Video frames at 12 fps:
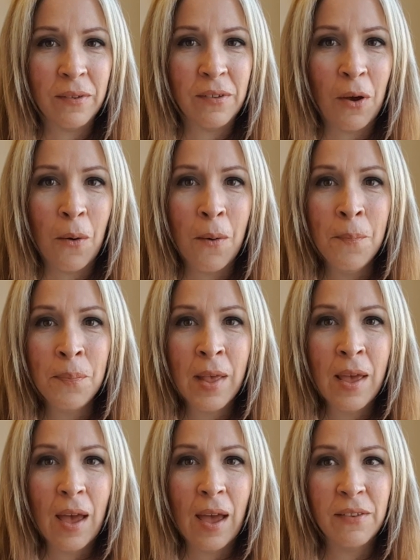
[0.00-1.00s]
So
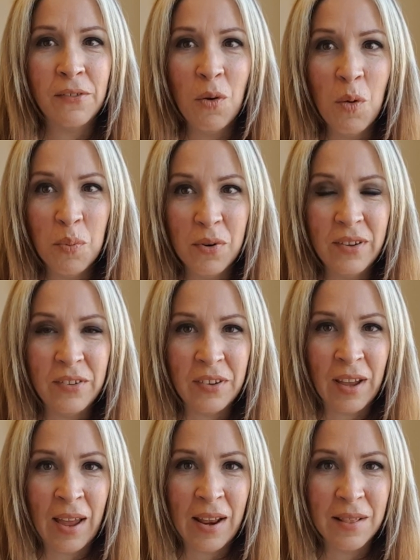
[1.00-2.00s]
I so
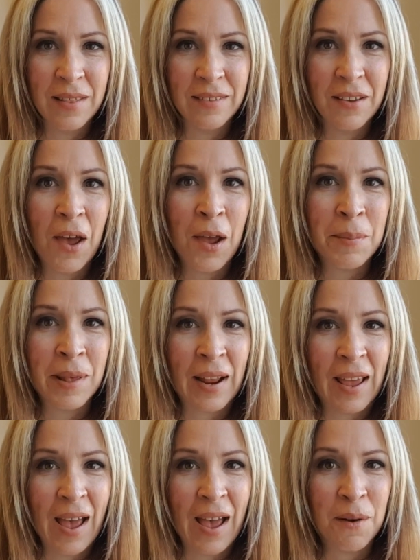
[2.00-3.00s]
appreciate the time that
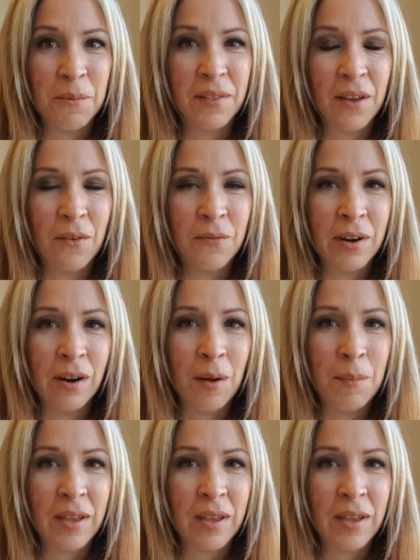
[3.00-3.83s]
I had with Elvira